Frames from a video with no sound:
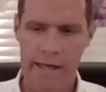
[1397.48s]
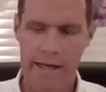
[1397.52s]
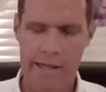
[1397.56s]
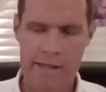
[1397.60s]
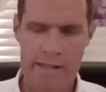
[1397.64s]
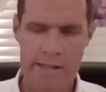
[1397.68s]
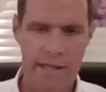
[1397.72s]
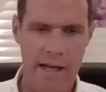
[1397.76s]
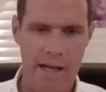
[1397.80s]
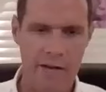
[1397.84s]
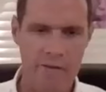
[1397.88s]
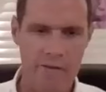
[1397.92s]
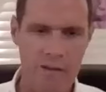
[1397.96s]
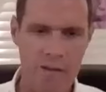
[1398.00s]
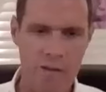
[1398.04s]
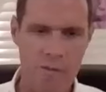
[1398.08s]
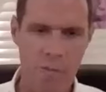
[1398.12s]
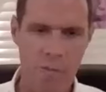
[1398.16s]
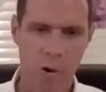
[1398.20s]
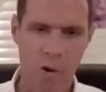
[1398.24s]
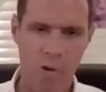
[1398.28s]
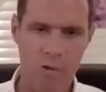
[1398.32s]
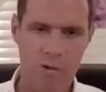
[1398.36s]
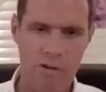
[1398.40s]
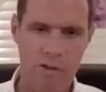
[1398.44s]
is that
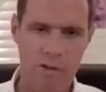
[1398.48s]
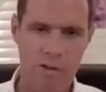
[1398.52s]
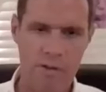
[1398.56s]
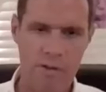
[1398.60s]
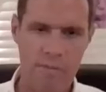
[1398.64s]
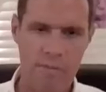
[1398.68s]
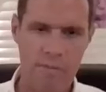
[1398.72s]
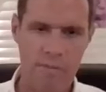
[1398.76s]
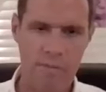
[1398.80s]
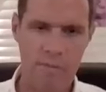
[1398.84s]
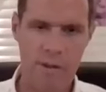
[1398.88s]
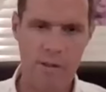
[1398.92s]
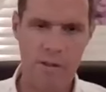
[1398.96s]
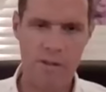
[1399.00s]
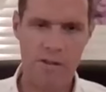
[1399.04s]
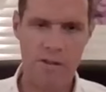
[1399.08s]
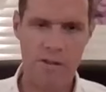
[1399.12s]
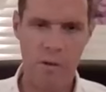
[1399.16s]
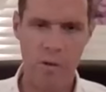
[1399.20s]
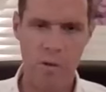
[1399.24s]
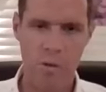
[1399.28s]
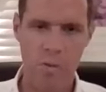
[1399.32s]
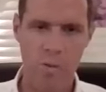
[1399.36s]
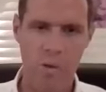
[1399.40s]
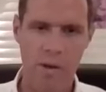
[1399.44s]
he's left his
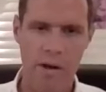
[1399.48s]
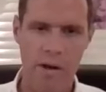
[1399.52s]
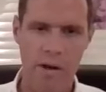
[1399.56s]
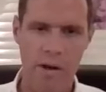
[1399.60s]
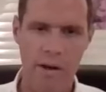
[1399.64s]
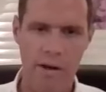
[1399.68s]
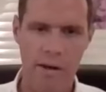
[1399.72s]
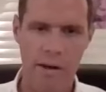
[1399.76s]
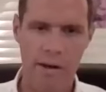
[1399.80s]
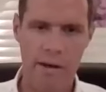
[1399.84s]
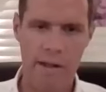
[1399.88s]
post.